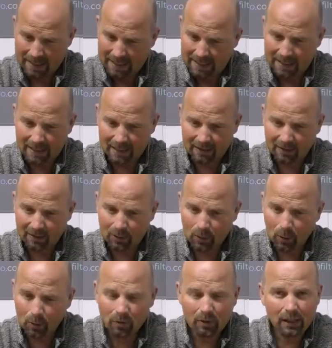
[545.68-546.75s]
and they
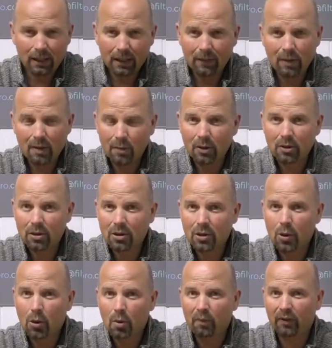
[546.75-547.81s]
don't really give you much
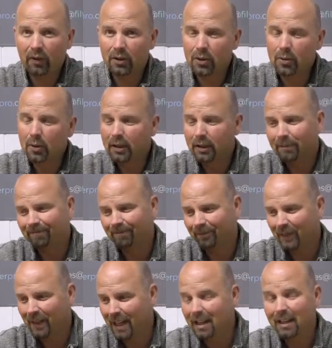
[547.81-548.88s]
scope for doing
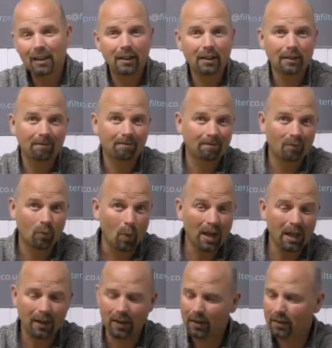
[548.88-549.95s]
anything
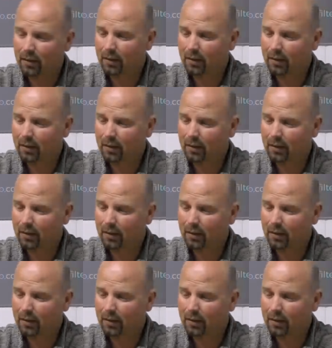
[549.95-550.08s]
with.